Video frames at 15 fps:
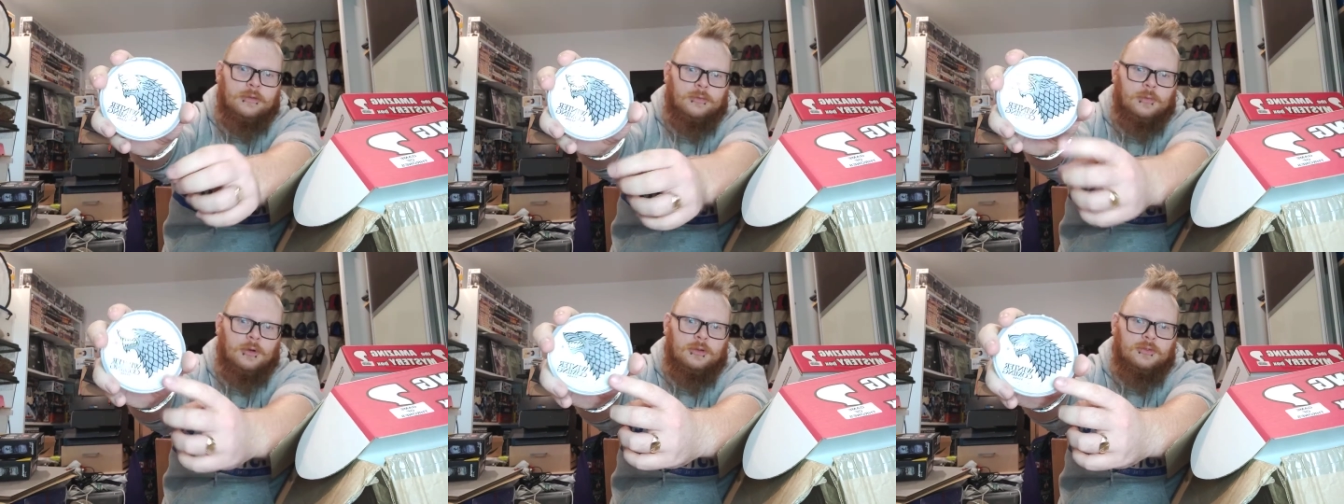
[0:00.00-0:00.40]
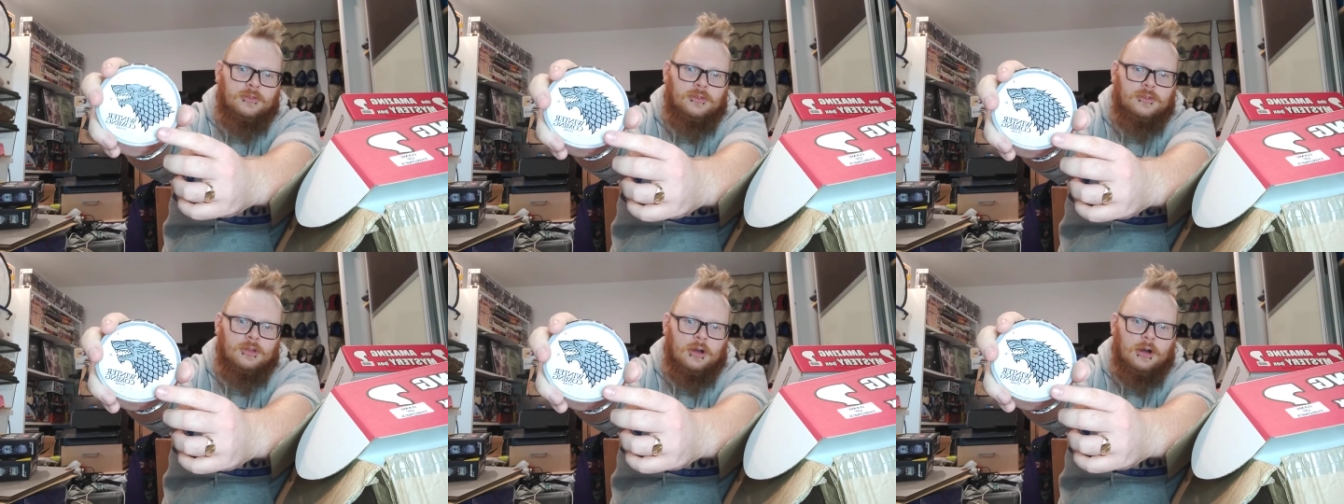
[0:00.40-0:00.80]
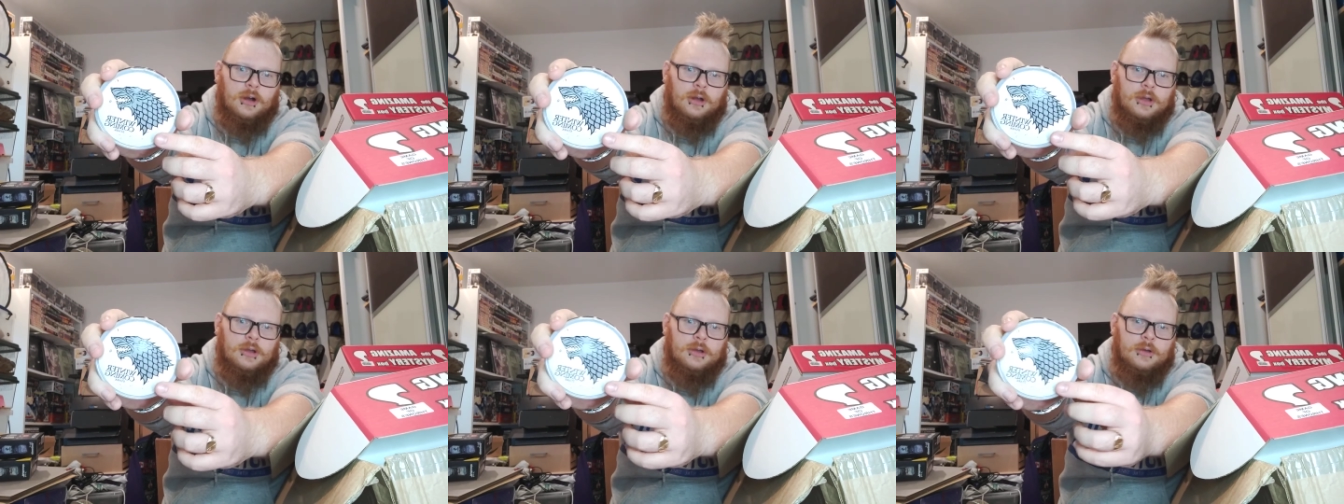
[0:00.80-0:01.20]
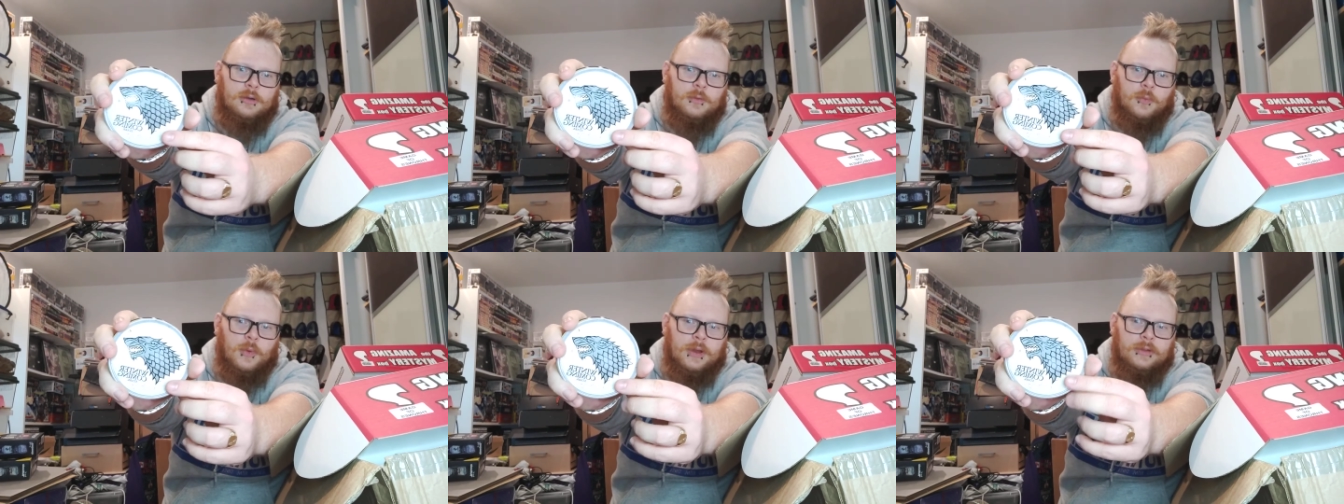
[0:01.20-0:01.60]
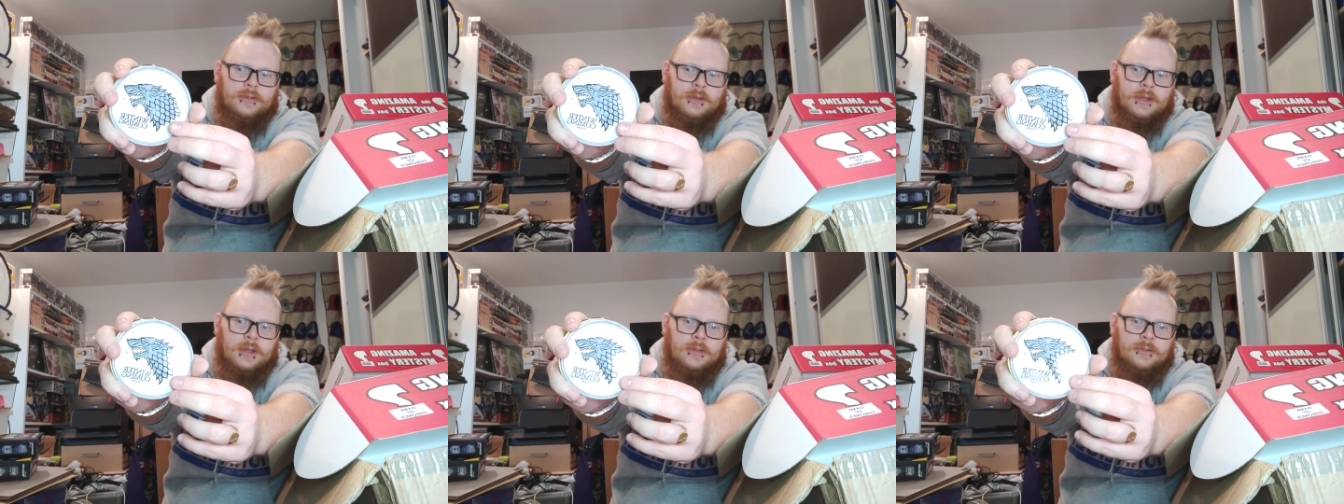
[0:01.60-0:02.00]
this one, Stark.
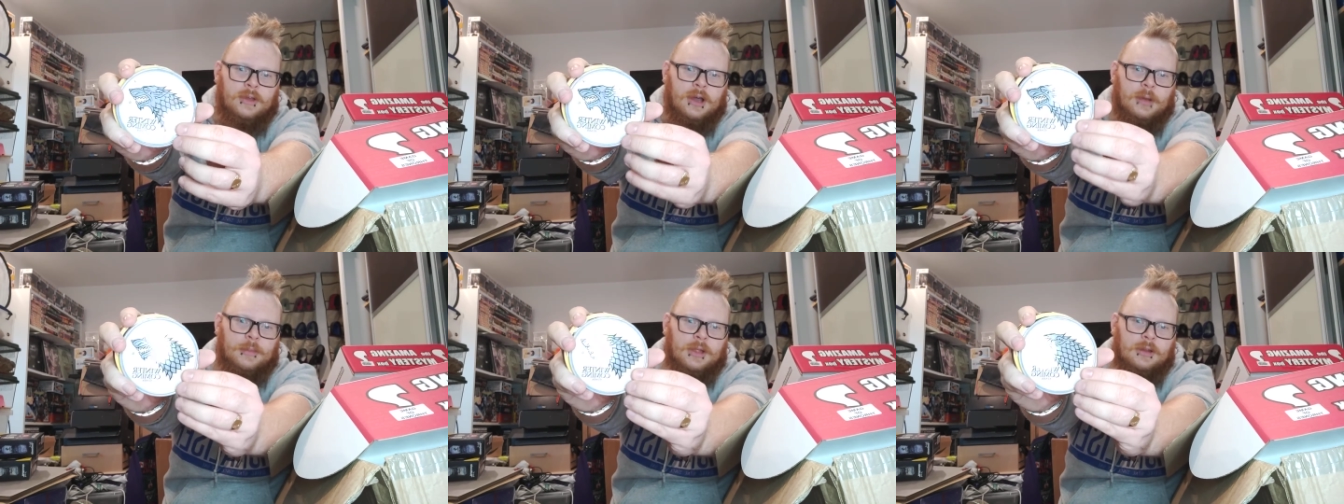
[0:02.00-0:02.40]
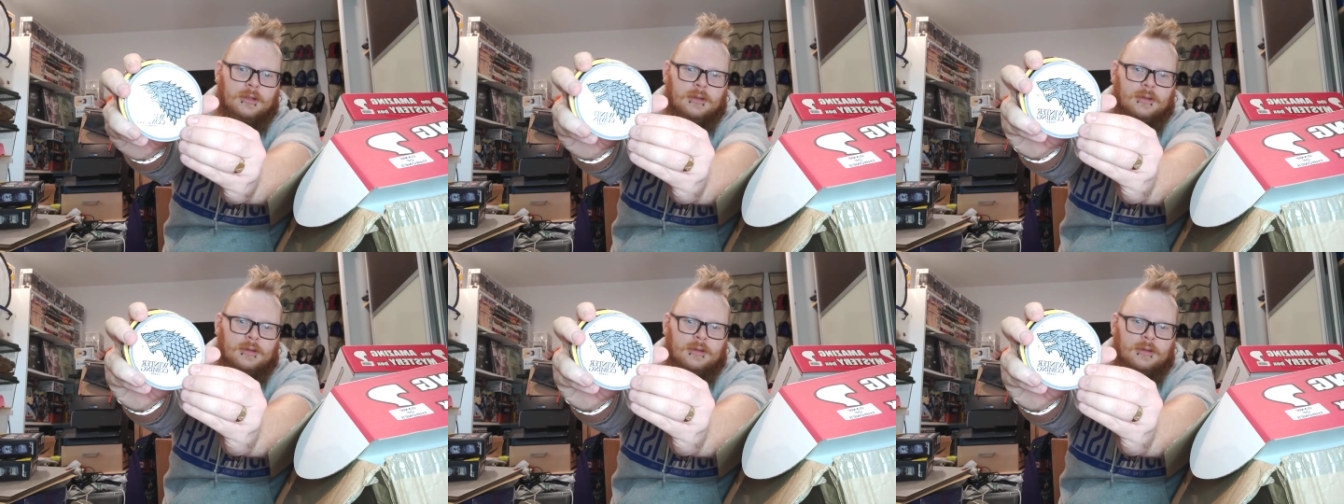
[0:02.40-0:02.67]
Winter is coming.